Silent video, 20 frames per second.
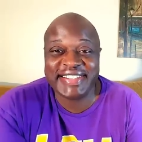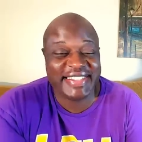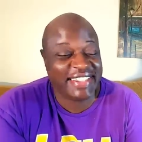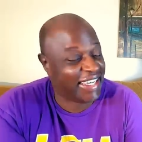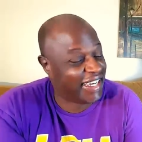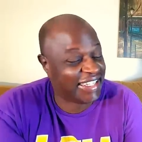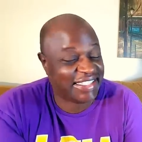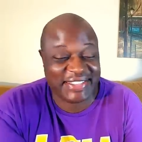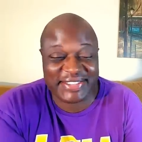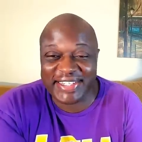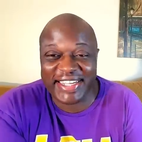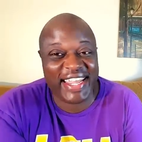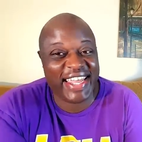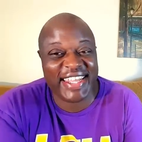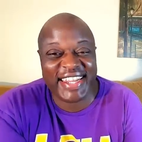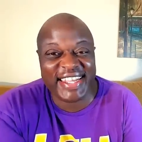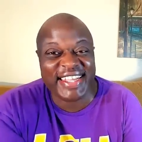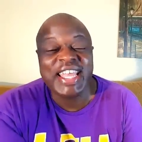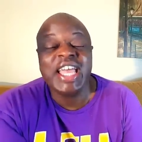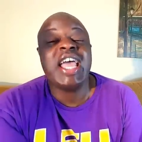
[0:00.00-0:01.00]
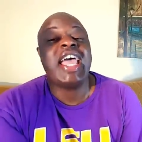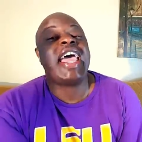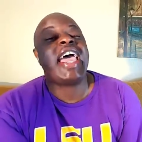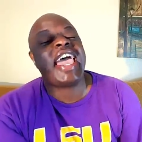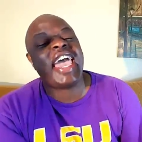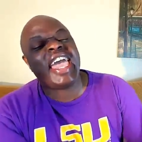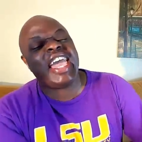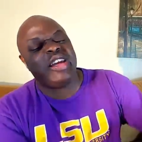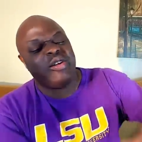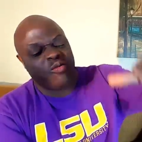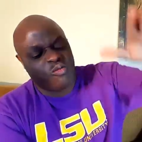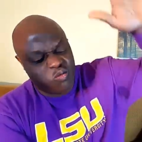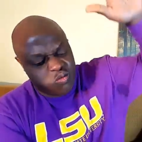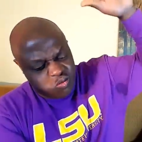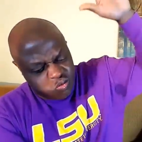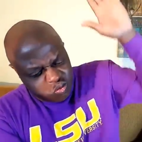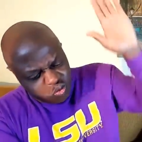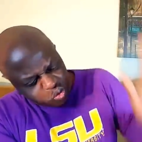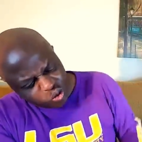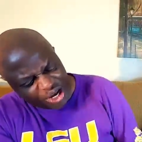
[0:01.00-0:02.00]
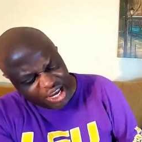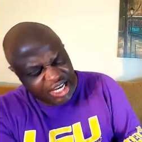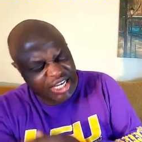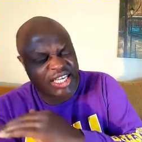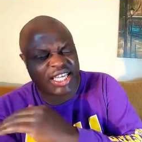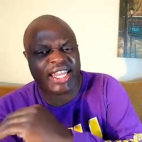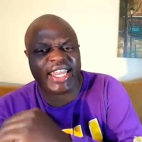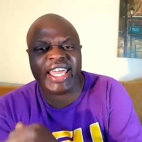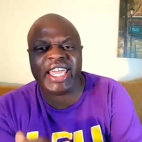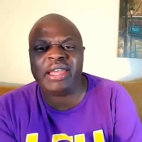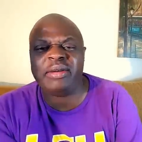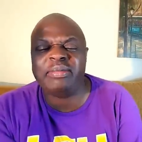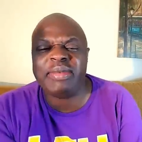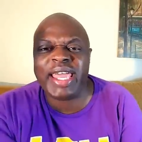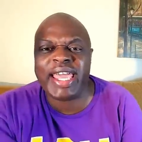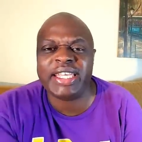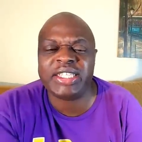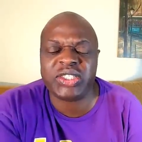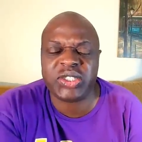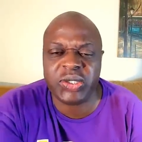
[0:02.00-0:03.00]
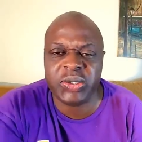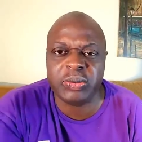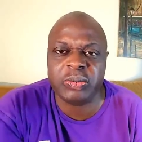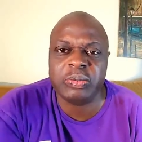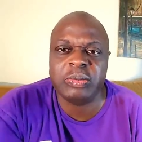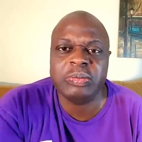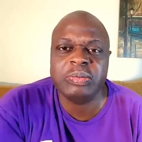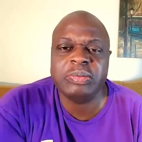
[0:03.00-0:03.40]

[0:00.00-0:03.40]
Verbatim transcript: That's not it. Hey, we claim that too.